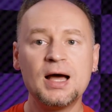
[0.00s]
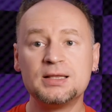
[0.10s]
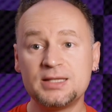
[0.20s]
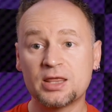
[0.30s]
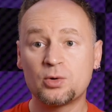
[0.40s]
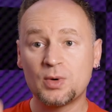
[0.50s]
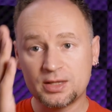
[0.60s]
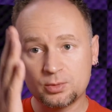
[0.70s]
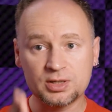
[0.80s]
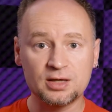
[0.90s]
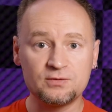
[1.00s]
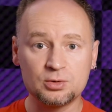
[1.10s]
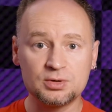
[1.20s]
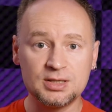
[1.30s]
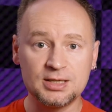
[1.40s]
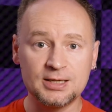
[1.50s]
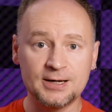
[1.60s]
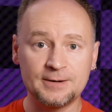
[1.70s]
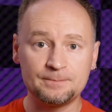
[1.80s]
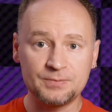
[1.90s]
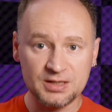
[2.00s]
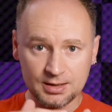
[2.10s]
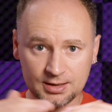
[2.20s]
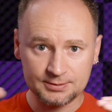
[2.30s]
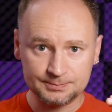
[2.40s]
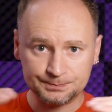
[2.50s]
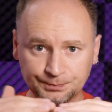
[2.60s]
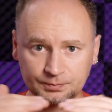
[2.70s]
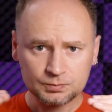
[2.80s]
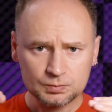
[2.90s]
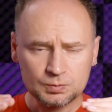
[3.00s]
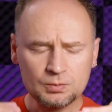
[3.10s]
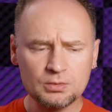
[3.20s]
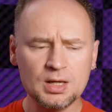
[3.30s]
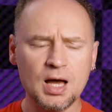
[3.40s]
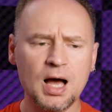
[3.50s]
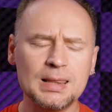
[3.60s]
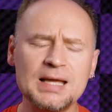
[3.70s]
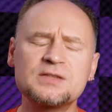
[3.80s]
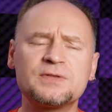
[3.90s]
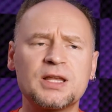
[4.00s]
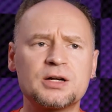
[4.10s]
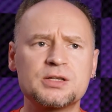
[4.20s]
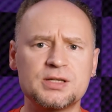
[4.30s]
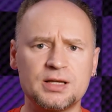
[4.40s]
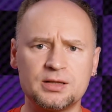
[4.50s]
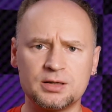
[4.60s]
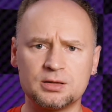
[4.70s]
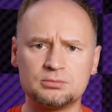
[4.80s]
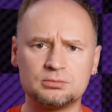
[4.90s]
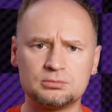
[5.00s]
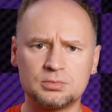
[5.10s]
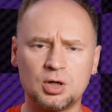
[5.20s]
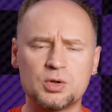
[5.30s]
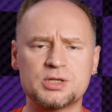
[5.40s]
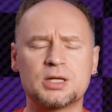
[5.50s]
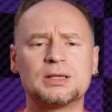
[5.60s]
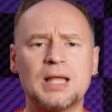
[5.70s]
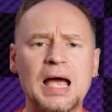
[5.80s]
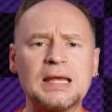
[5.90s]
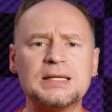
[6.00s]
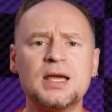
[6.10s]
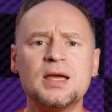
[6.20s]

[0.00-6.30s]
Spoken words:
The other one that will give you the lens flares and the horizontal line,